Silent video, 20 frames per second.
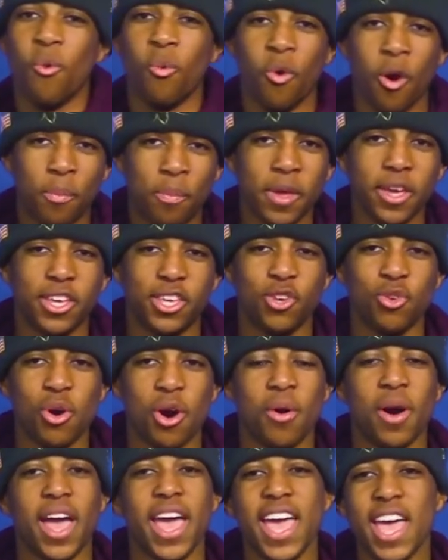whooping
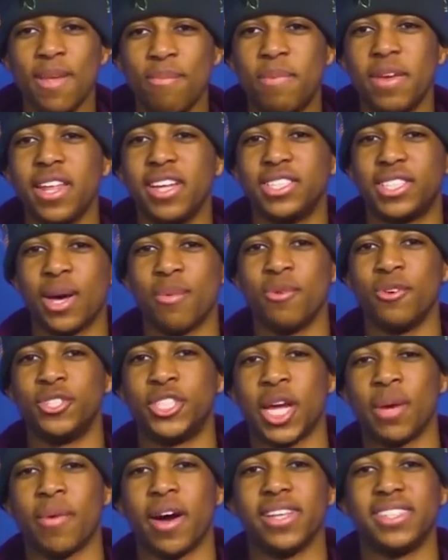QO and beating
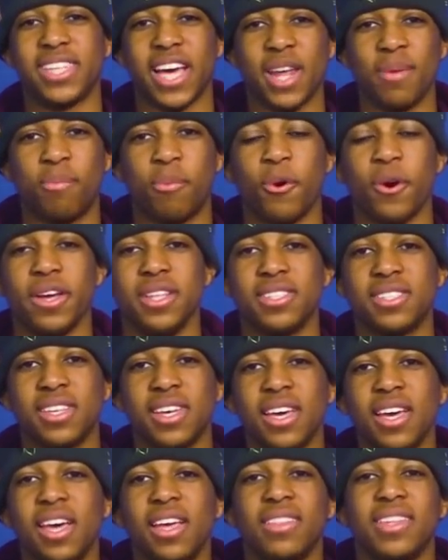WJ by 10 points.
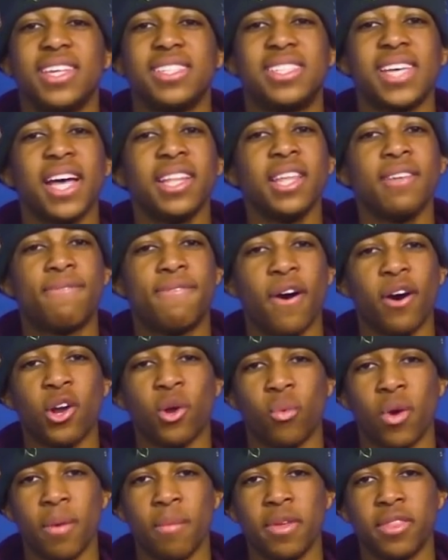They sadly fell
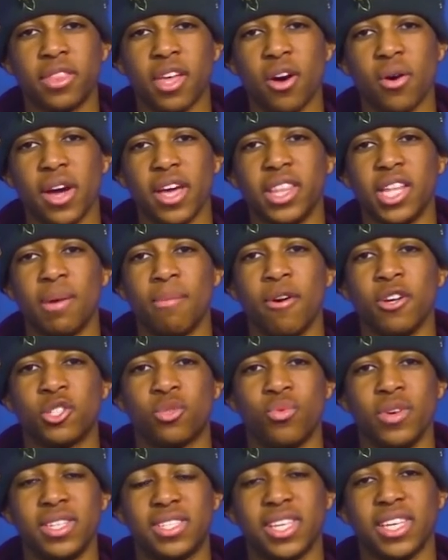to Whitman though in their
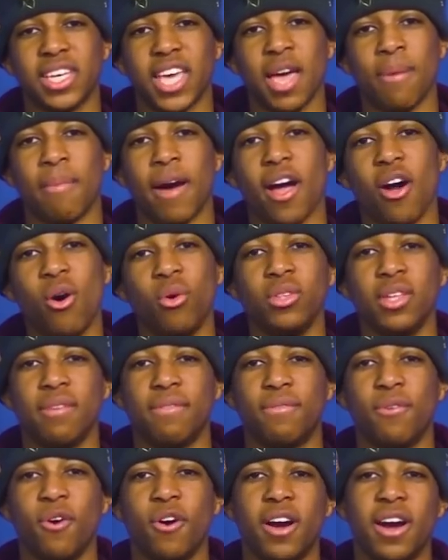most recent game by only
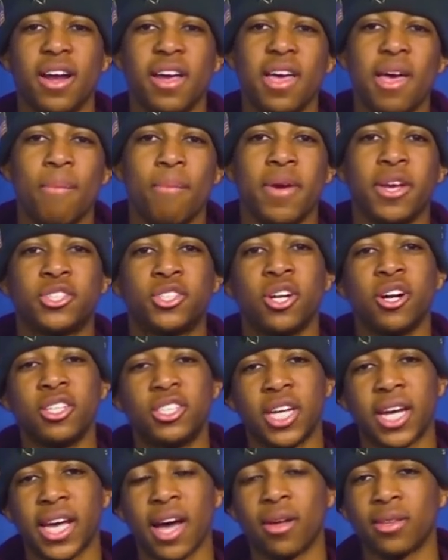four. Make sure to
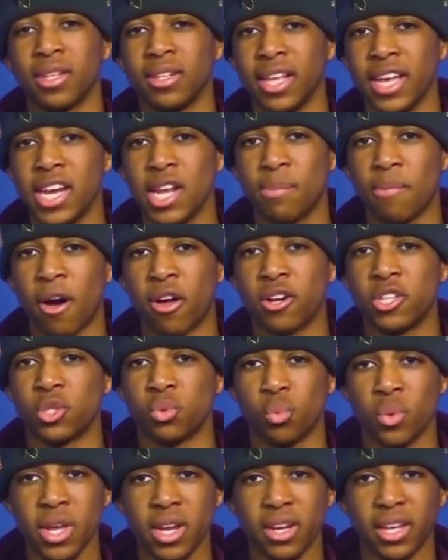check out the Lady
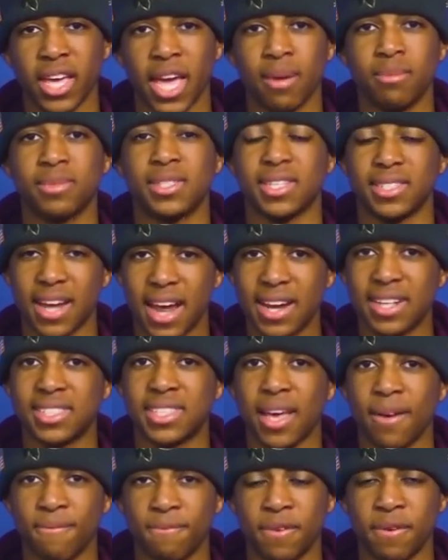Ballers Wheaton game tonight at
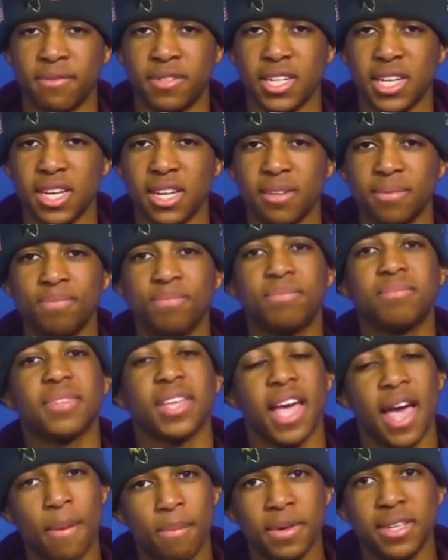7.15
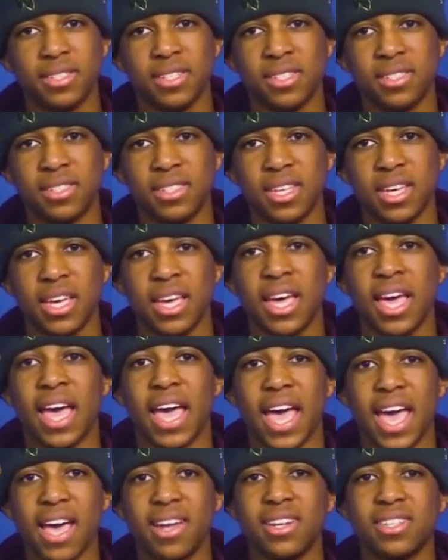at BCC,
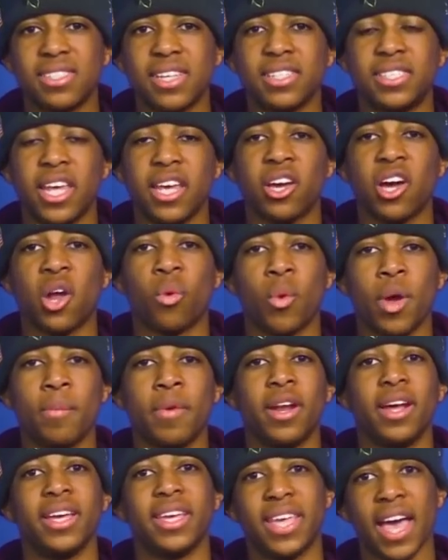and as they take on
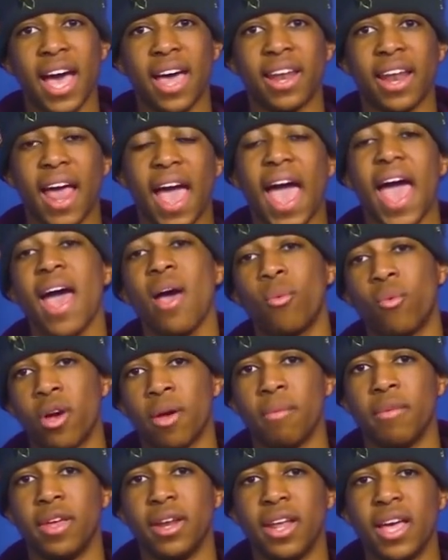Whitman again at
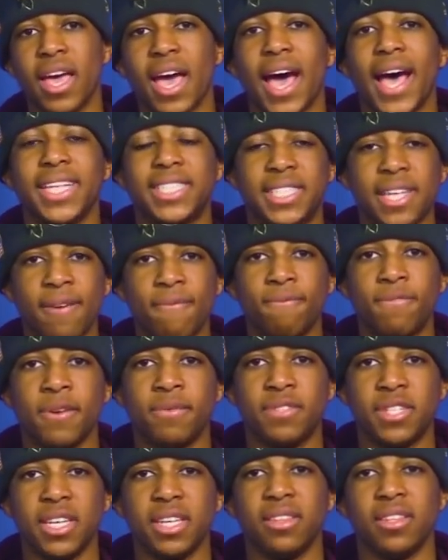Whitman at
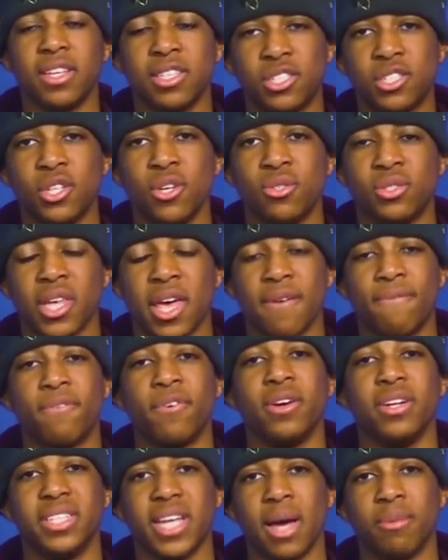7:15 this Tuesday
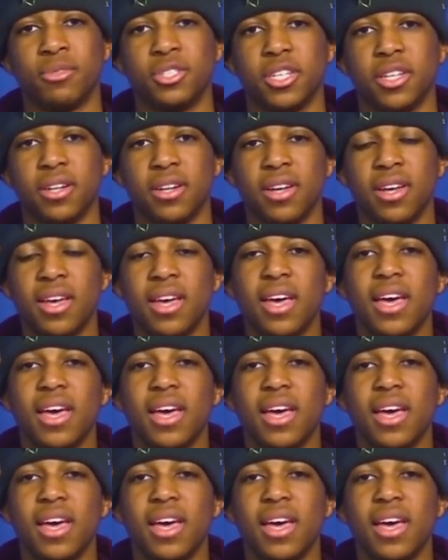for redemption.